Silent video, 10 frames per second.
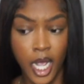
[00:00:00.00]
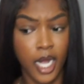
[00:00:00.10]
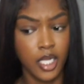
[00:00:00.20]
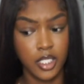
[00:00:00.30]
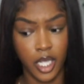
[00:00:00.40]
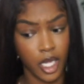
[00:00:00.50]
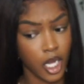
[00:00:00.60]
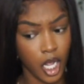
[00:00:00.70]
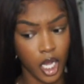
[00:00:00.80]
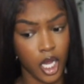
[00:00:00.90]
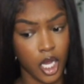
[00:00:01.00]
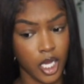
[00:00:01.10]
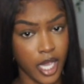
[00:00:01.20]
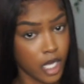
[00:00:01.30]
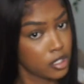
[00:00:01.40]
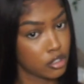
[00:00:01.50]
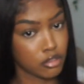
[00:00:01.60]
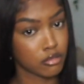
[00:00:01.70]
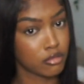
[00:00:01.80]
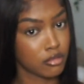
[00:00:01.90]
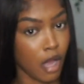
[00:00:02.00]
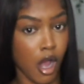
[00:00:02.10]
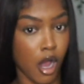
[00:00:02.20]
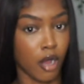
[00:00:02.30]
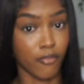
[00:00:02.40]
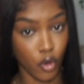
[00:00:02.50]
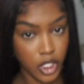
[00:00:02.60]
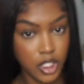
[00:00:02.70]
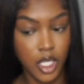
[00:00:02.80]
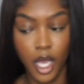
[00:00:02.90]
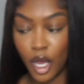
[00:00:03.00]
And I said yes, of course.